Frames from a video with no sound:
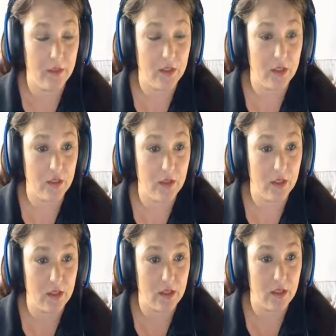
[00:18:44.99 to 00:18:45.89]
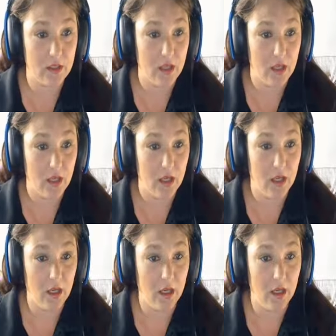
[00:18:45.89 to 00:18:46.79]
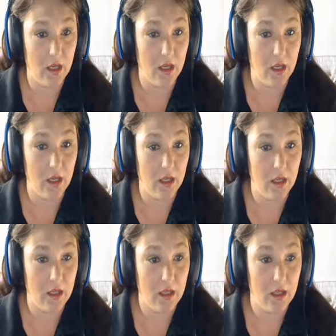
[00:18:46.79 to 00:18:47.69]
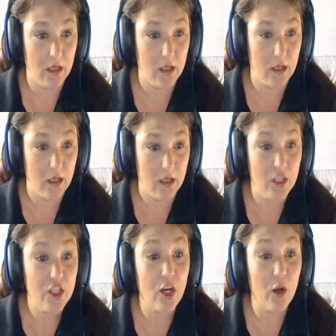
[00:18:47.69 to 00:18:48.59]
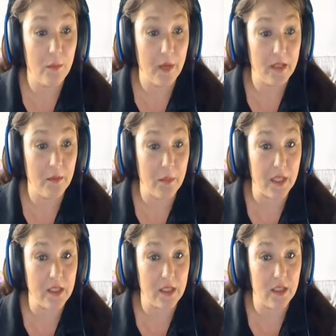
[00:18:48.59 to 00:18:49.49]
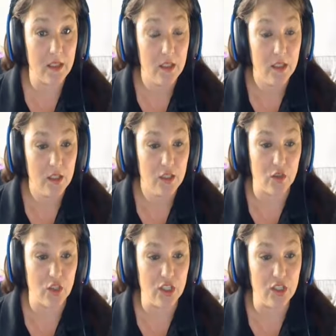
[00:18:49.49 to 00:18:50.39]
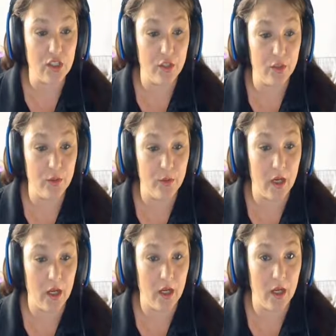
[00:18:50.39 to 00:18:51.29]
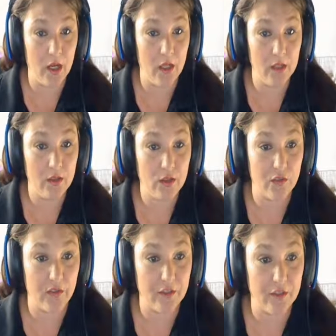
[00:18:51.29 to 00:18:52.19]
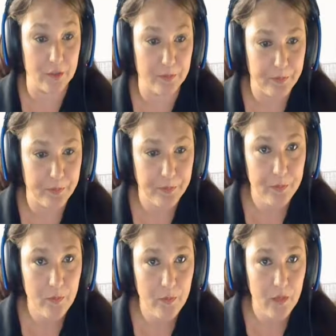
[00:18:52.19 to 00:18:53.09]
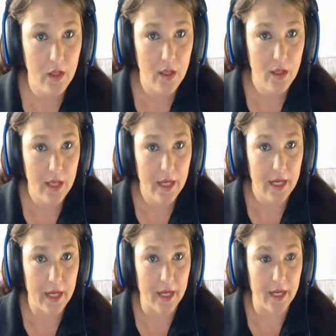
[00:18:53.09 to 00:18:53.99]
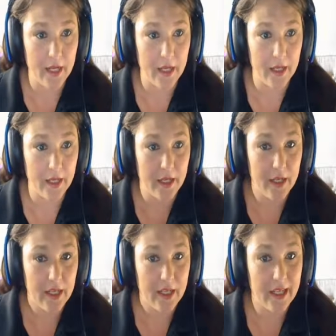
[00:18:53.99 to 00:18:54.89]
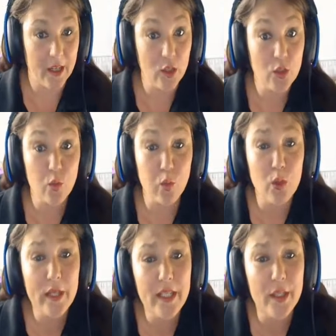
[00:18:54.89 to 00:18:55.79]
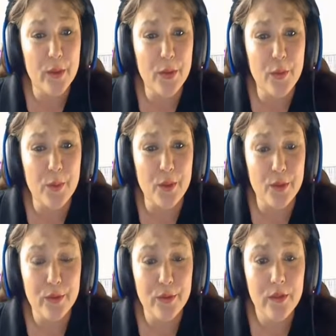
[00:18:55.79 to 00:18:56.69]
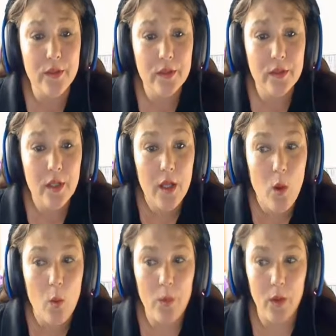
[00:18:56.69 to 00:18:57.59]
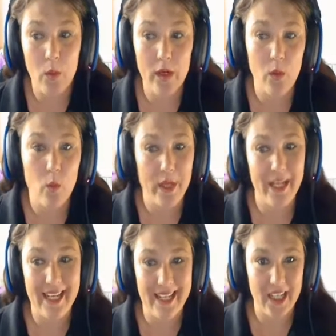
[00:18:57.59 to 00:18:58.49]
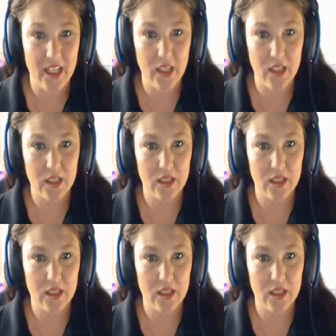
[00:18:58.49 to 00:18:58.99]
let's just do this. Uh, Cheryl Ma- Mason. So she's the new uh, survivor. And it looks really uber cool. But when I went in